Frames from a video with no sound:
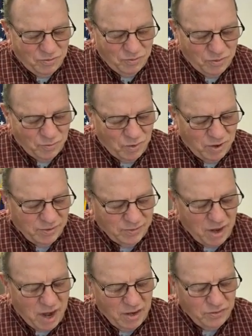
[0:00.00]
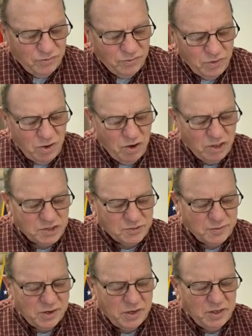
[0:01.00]
Through the Word of God, through the Holy
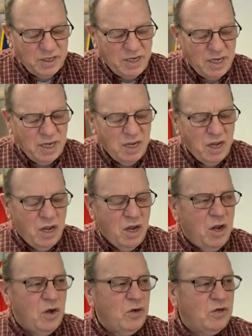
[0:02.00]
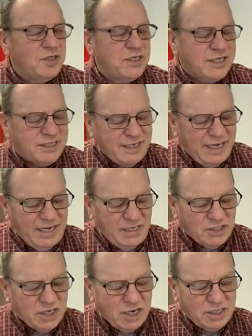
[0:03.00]
Spirit, who's to
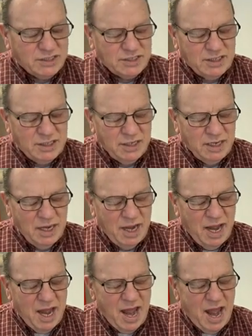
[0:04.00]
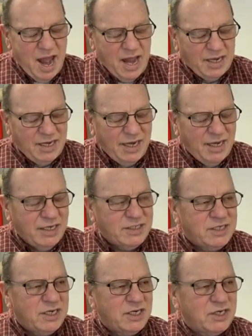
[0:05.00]
teach us and lead
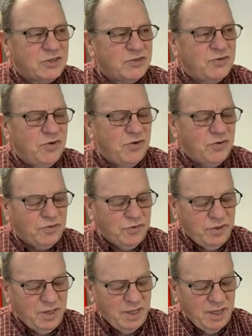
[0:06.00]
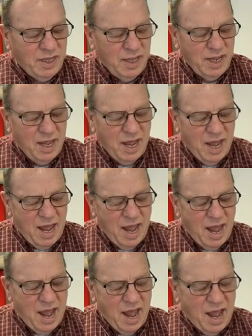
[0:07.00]
us into truth,
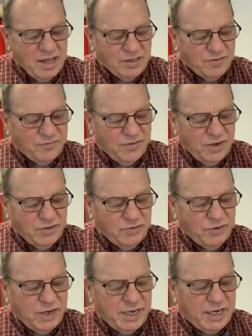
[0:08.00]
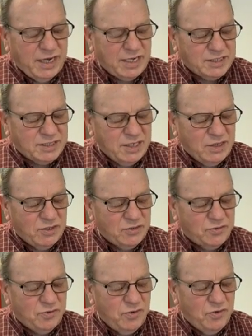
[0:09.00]
and the victory is in
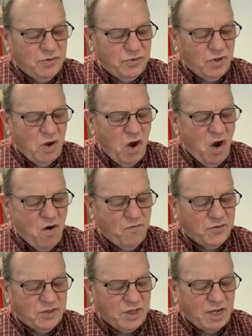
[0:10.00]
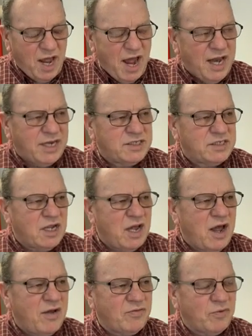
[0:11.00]
the truth over the lies
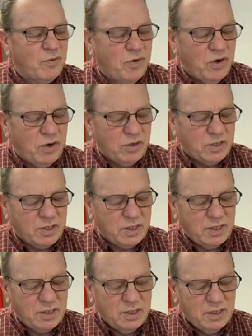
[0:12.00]
of the world.